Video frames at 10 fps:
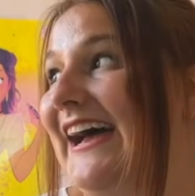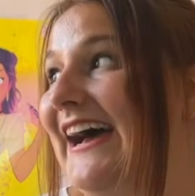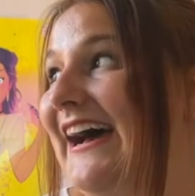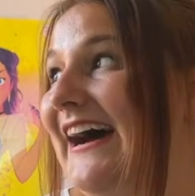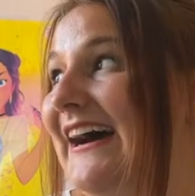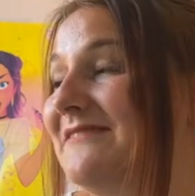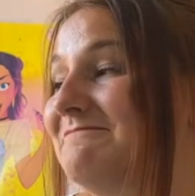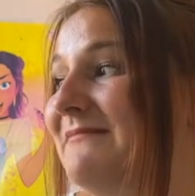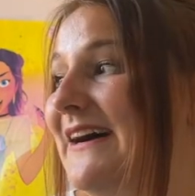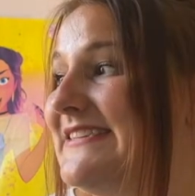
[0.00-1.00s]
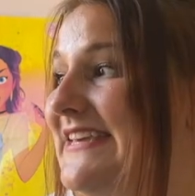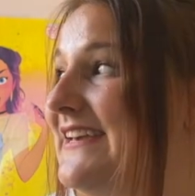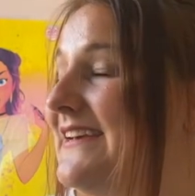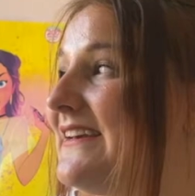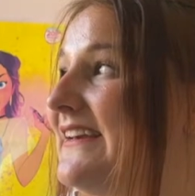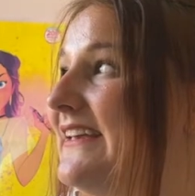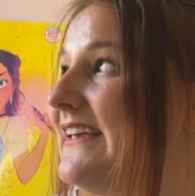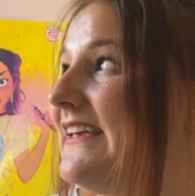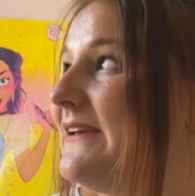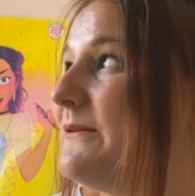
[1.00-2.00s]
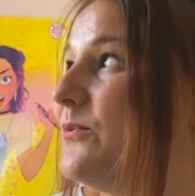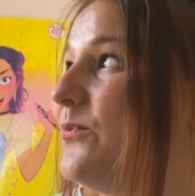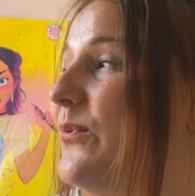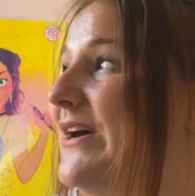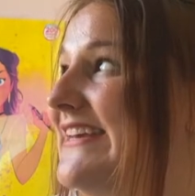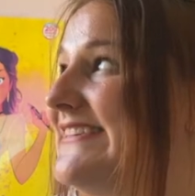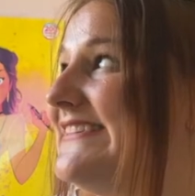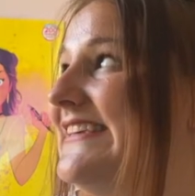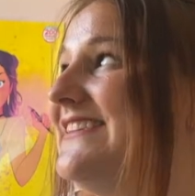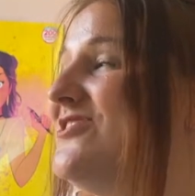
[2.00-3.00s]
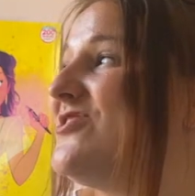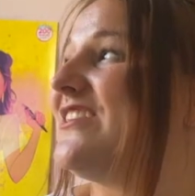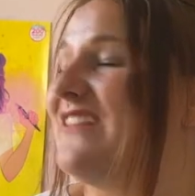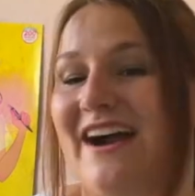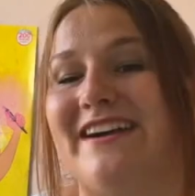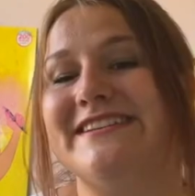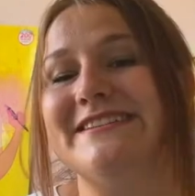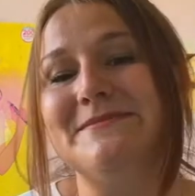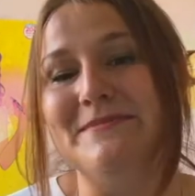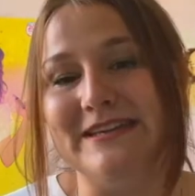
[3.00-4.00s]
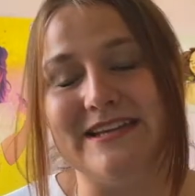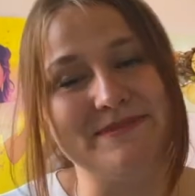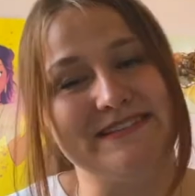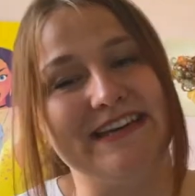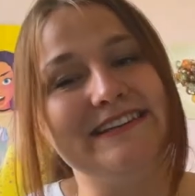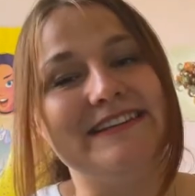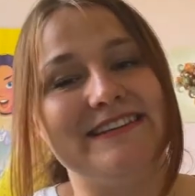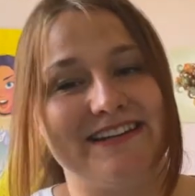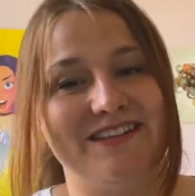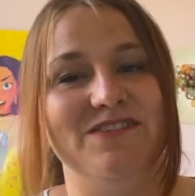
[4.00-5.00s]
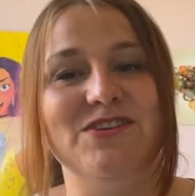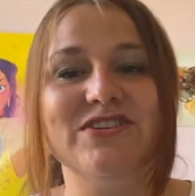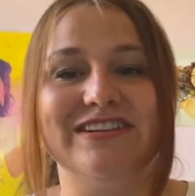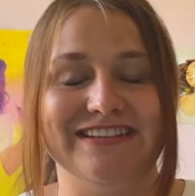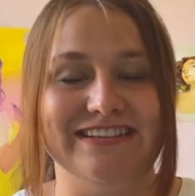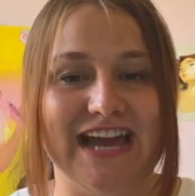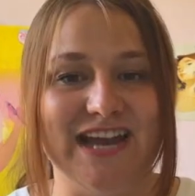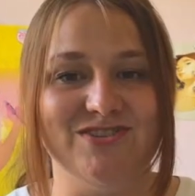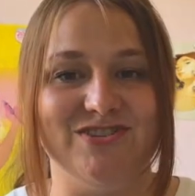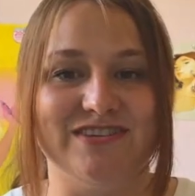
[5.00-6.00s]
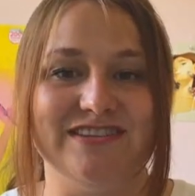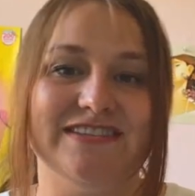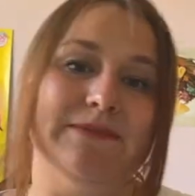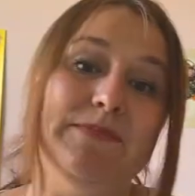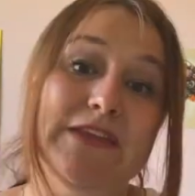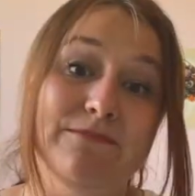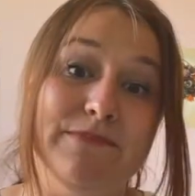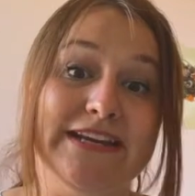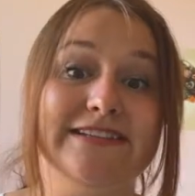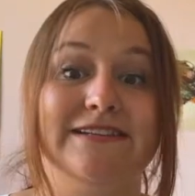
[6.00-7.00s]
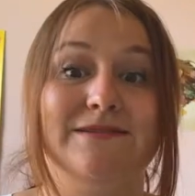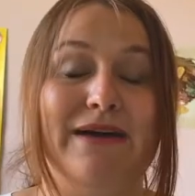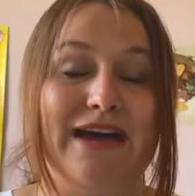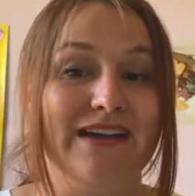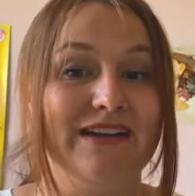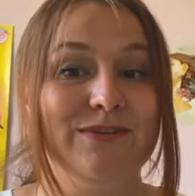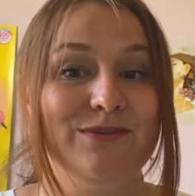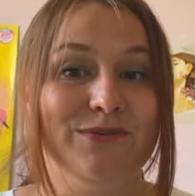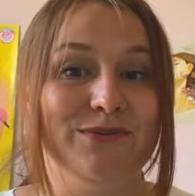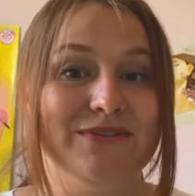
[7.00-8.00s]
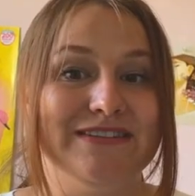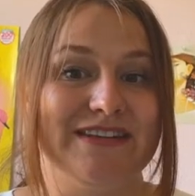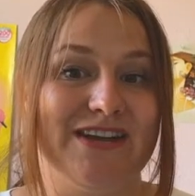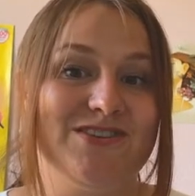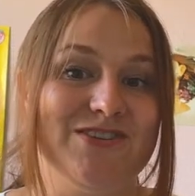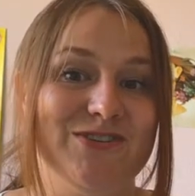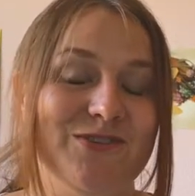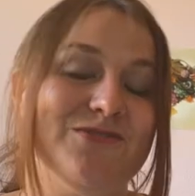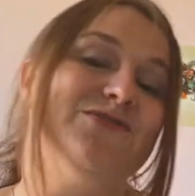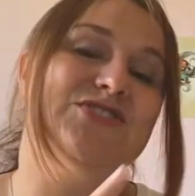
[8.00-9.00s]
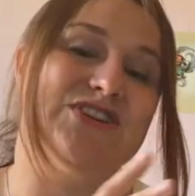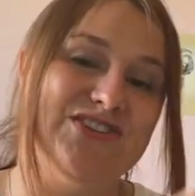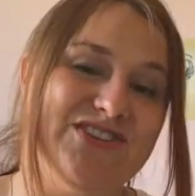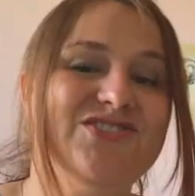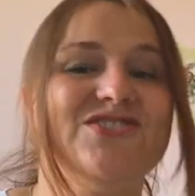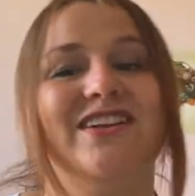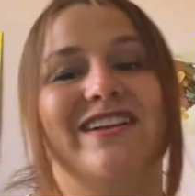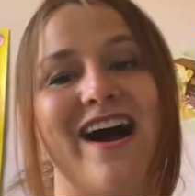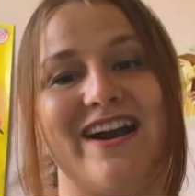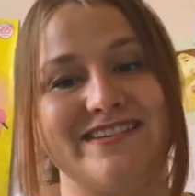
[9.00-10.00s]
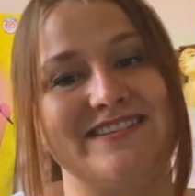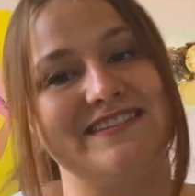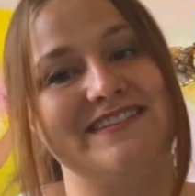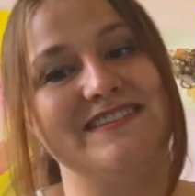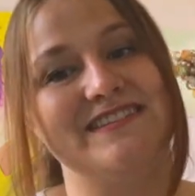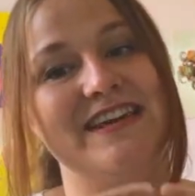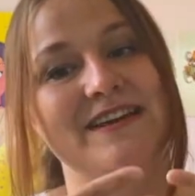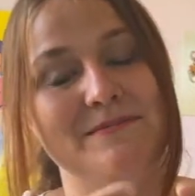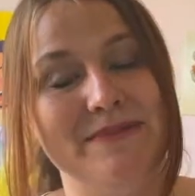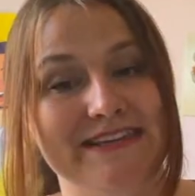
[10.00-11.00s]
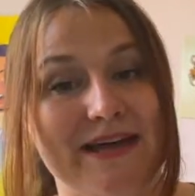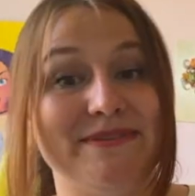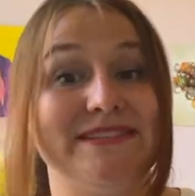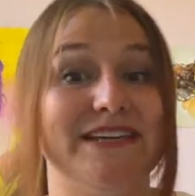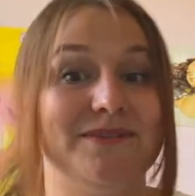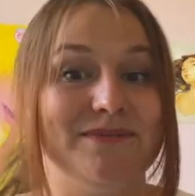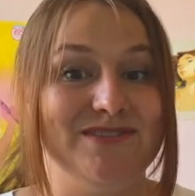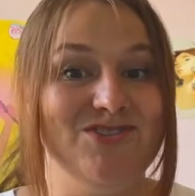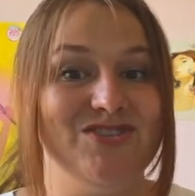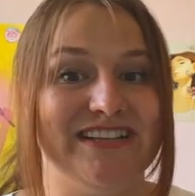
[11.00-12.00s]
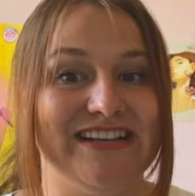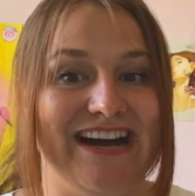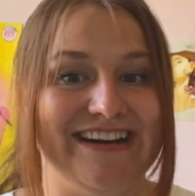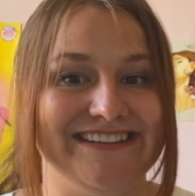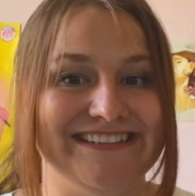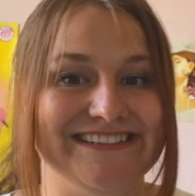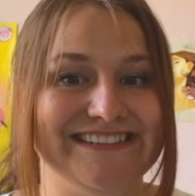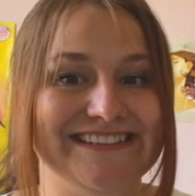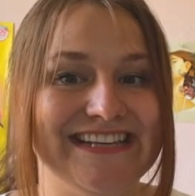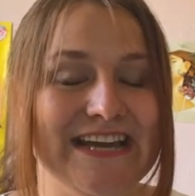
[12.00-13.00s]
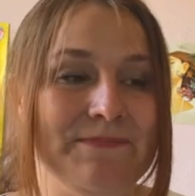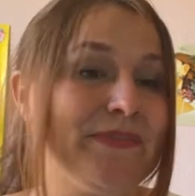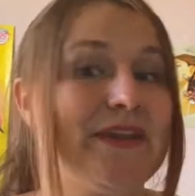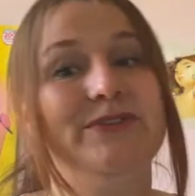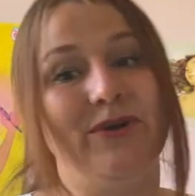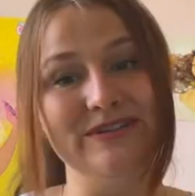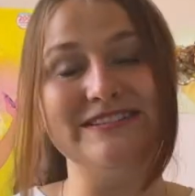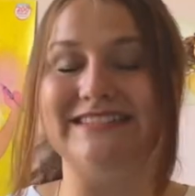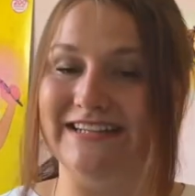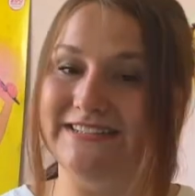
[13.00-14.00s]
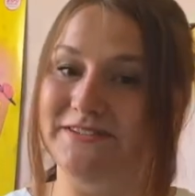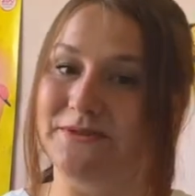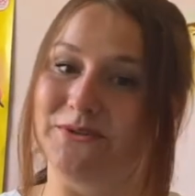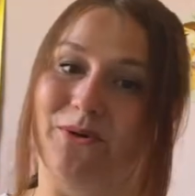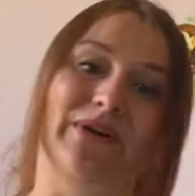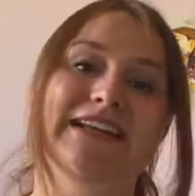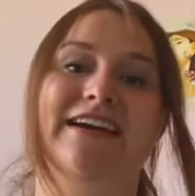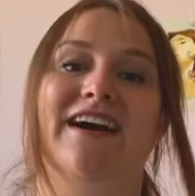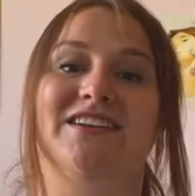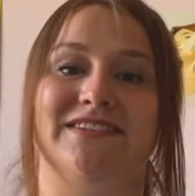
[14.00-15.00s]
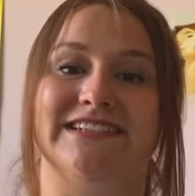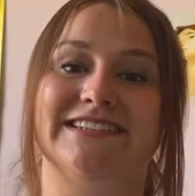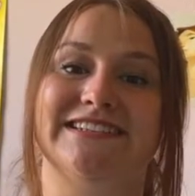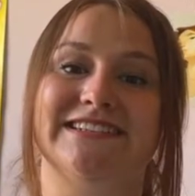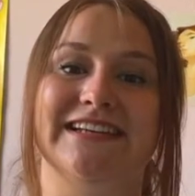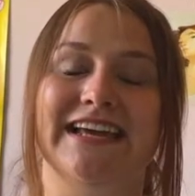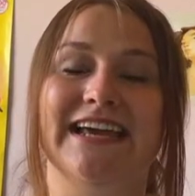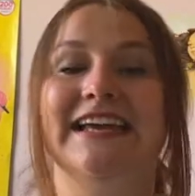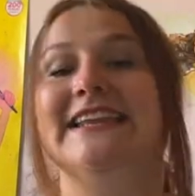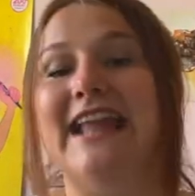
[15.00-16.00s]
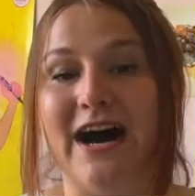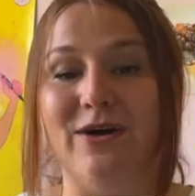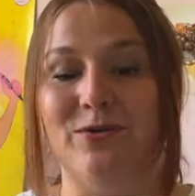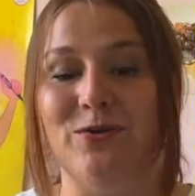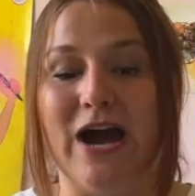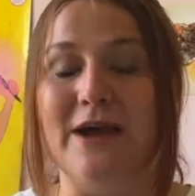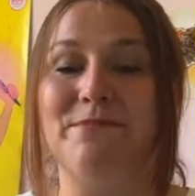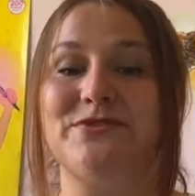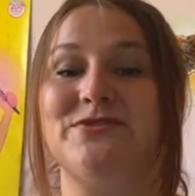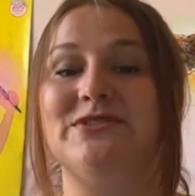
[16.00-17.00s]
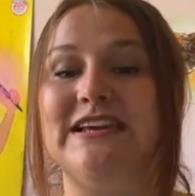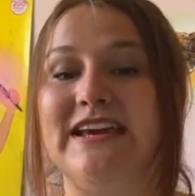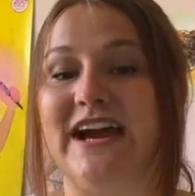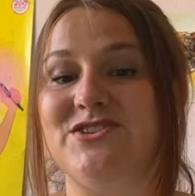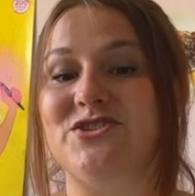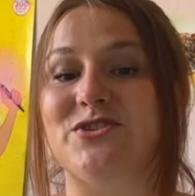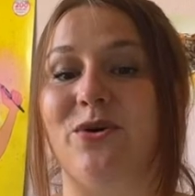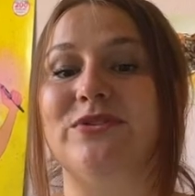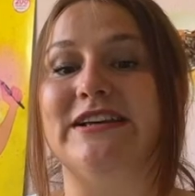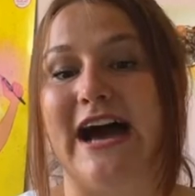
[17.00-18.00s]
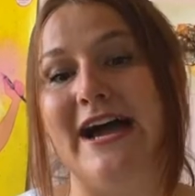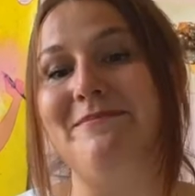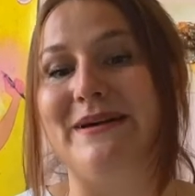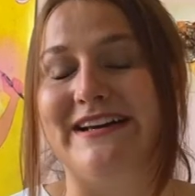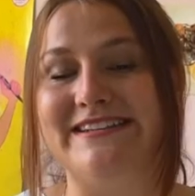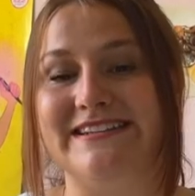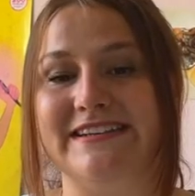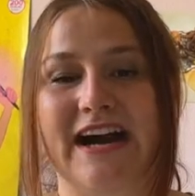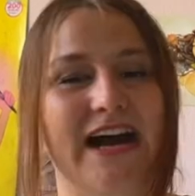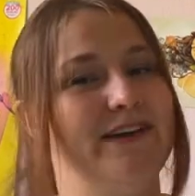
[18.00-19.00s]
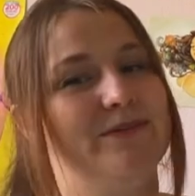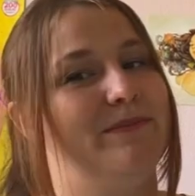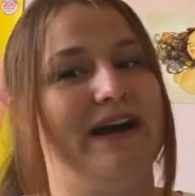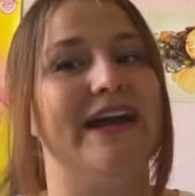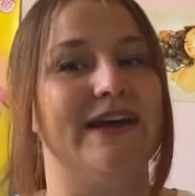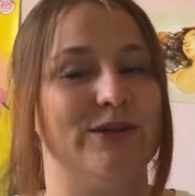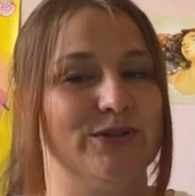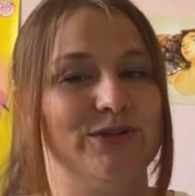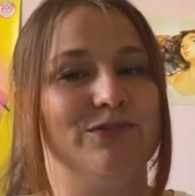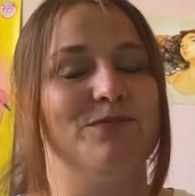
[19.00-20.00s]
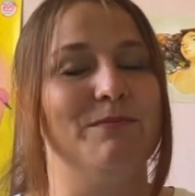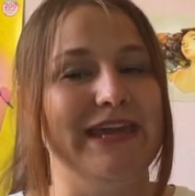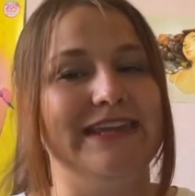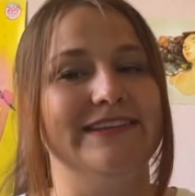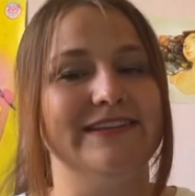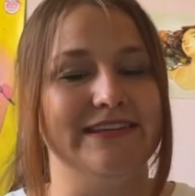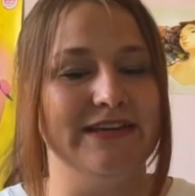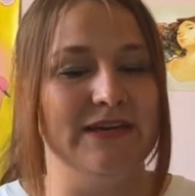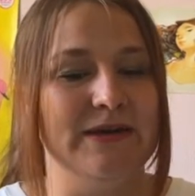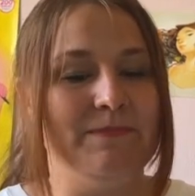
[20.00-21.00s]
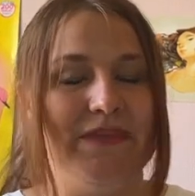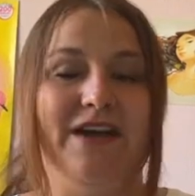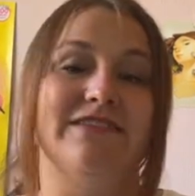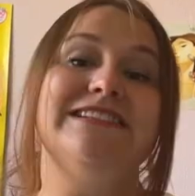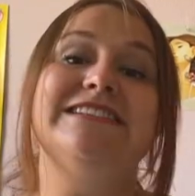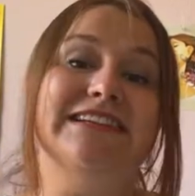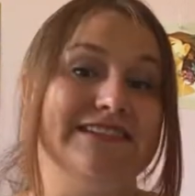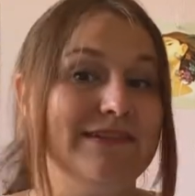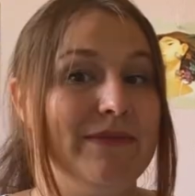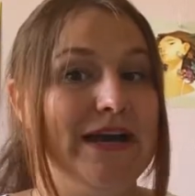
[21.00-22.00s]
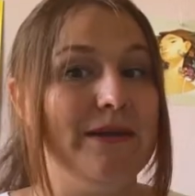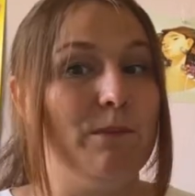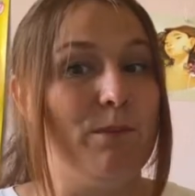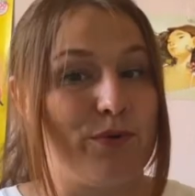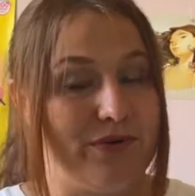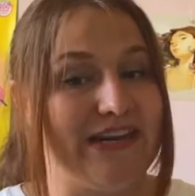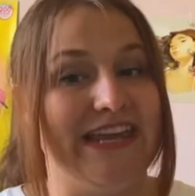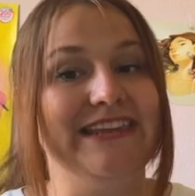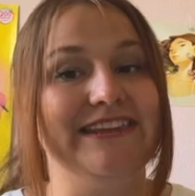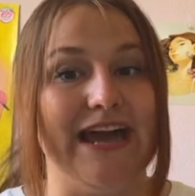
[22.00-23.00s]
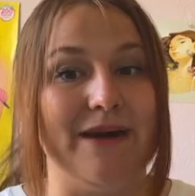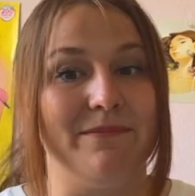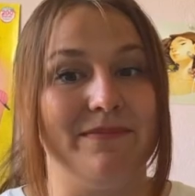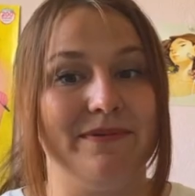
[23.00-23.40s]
I think when I see digital artists being upset at artificial intelligence, it brings us back to discussion of traditional artists being upset with digital artists. It all started with oil and canvas. Now, I just own an iPad. I don't buy a lot of paint. Everything is in my Procreate app.